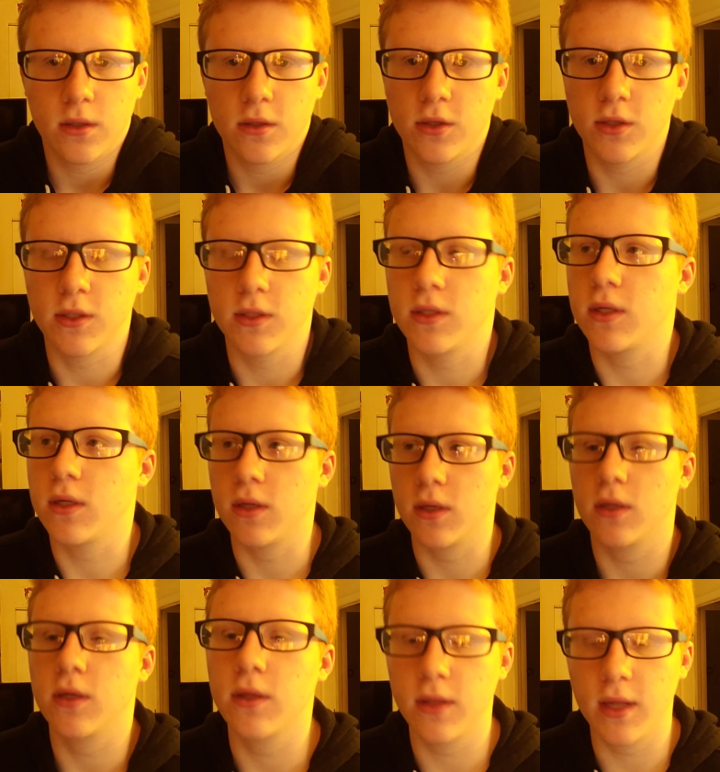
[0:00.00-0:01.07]
just
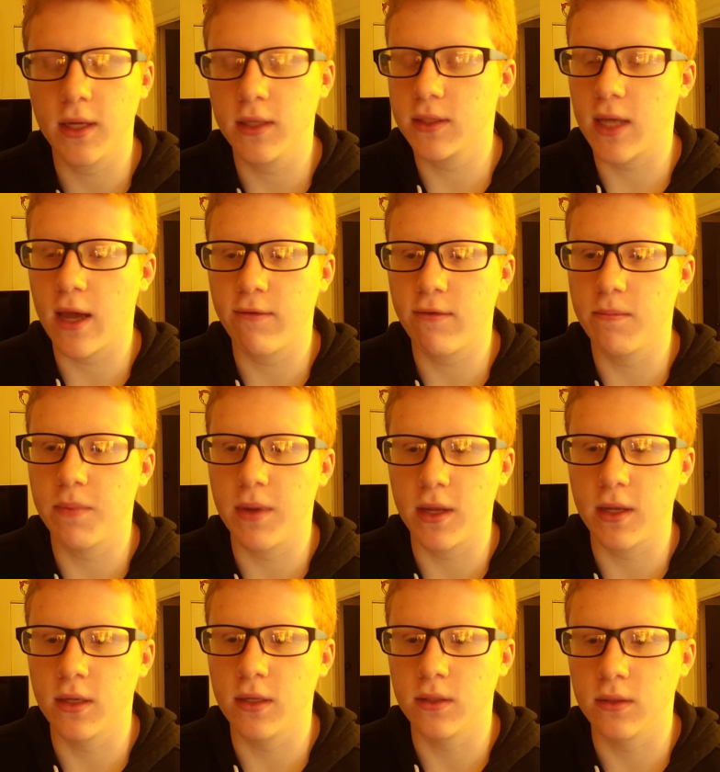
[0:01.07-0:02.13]
things haven't
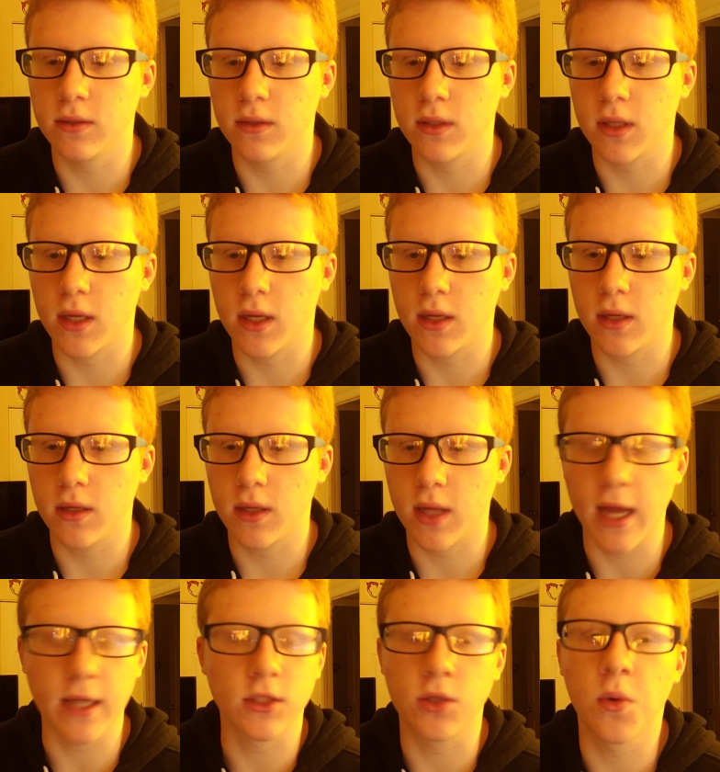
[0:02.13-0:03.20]
been
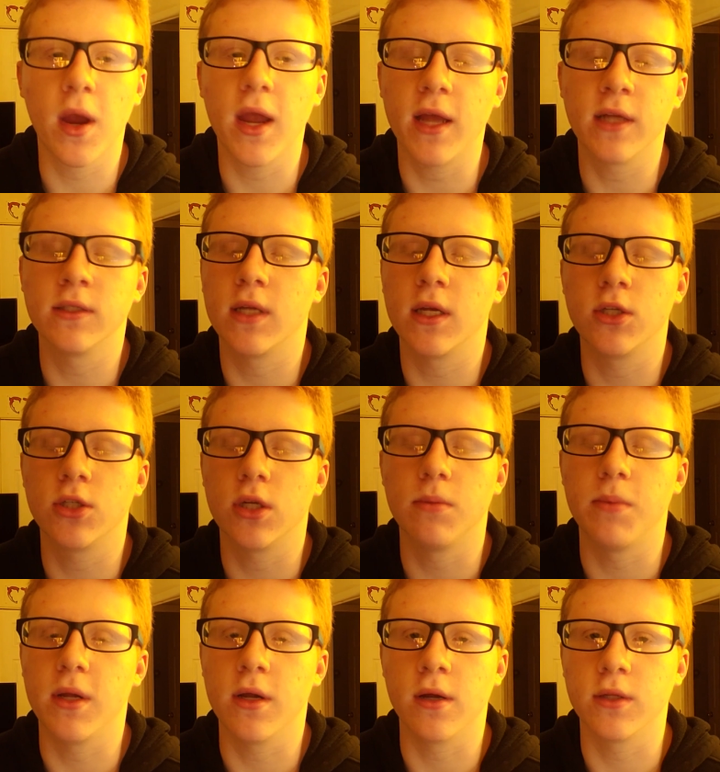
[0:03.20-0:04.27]
as great as they
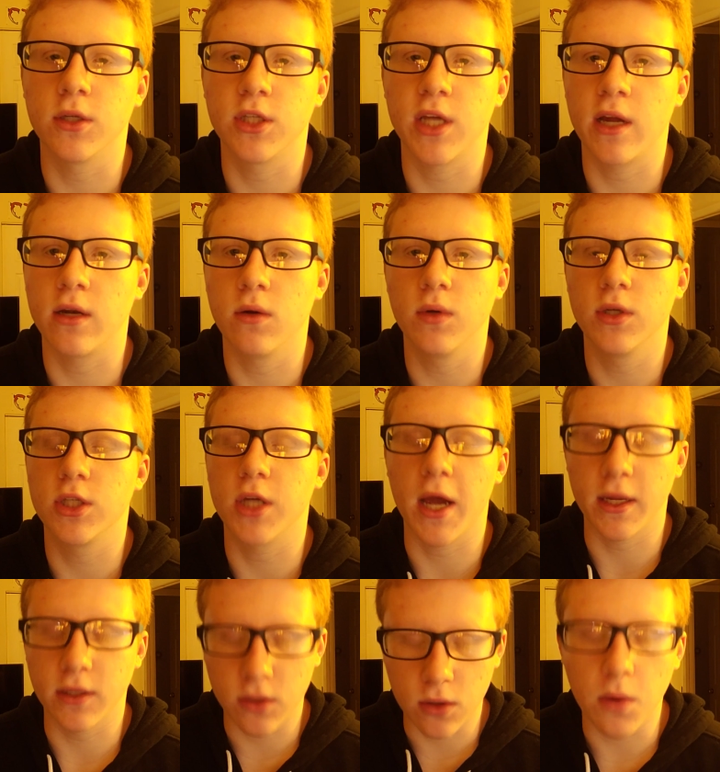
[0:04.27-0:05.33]
should be on the channel, which
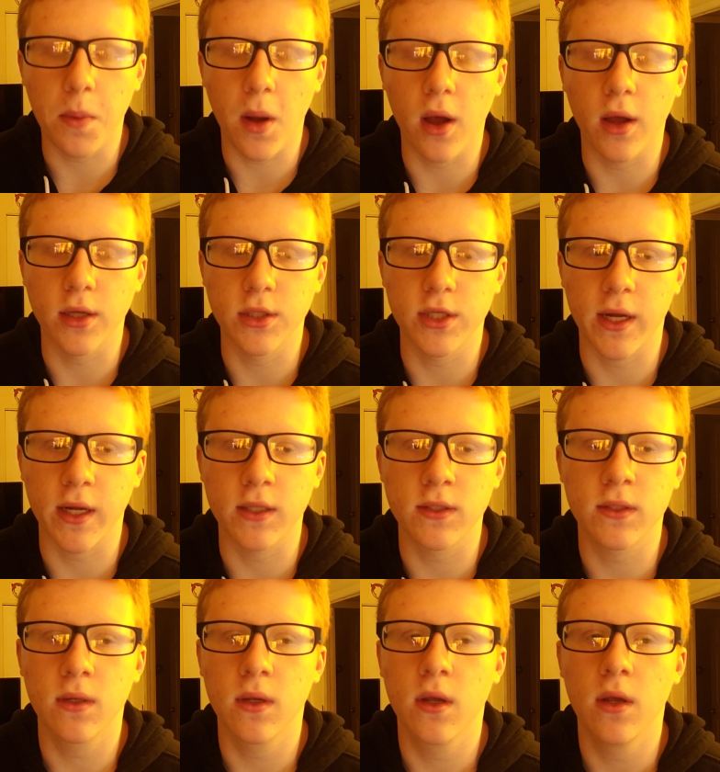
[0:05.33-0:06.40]
I do
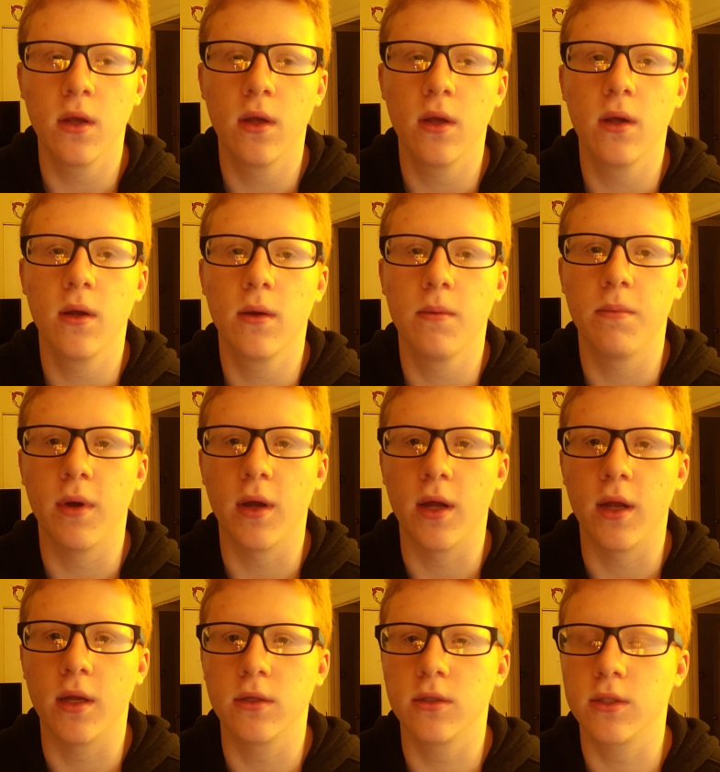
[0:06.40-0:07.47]
apologize.
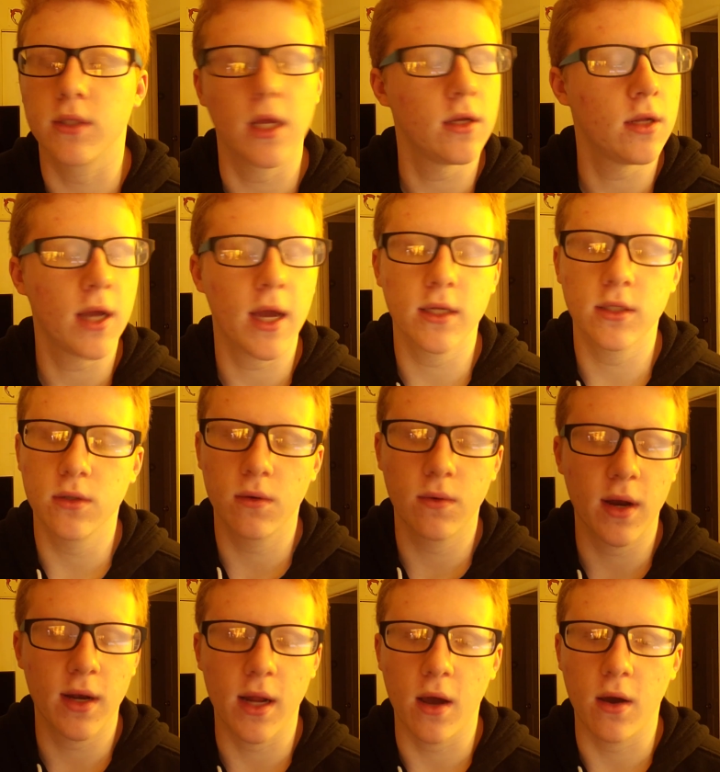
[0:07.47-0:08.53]
But just letting you guys know
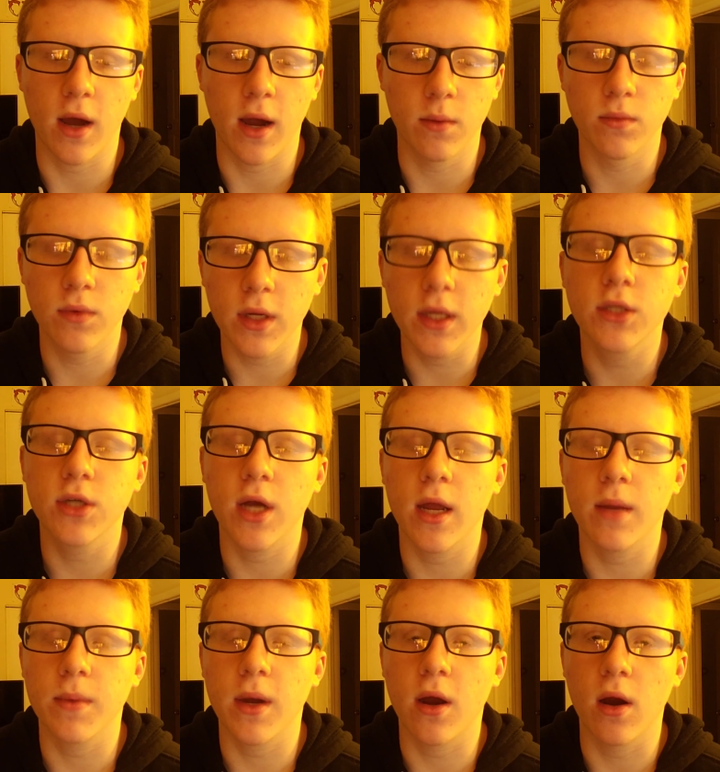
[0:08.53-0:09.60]
right now, I'm really
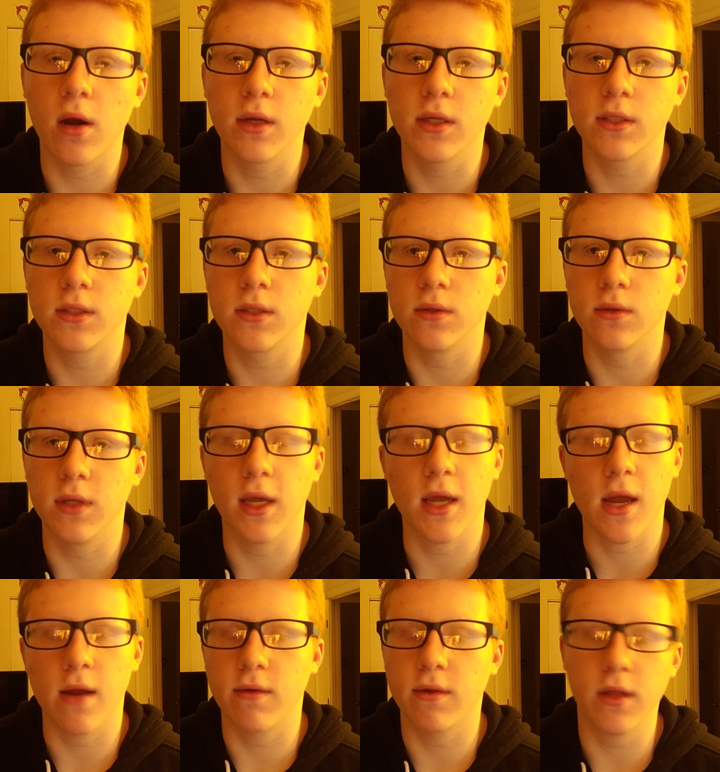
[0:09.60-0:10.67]
trying my hardest to get
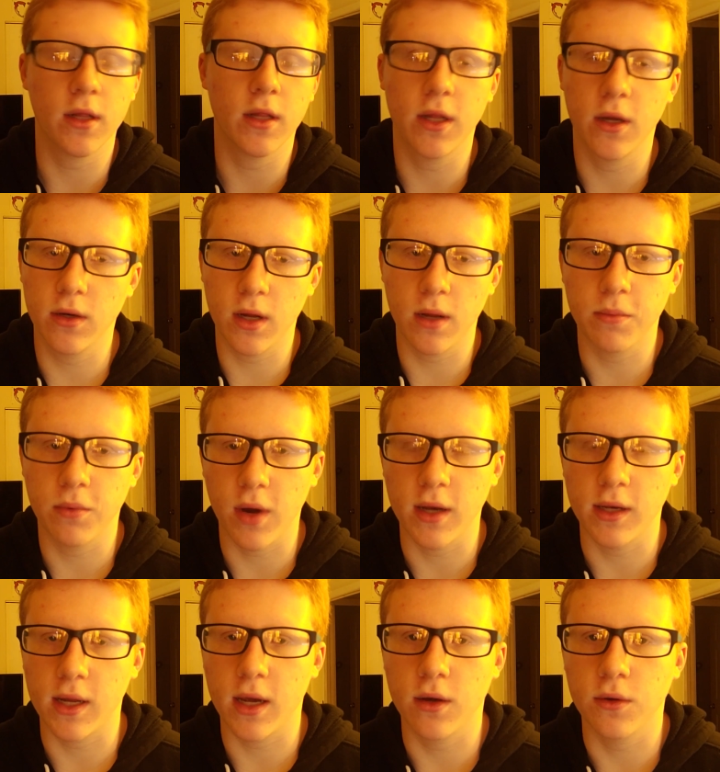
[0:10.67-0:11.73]
everything cleared up
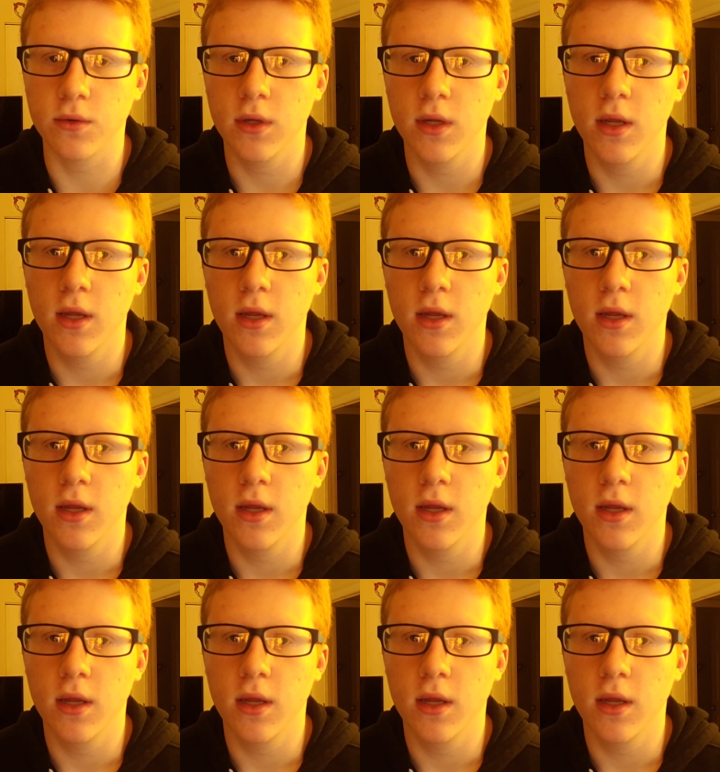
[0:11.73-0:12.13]
right now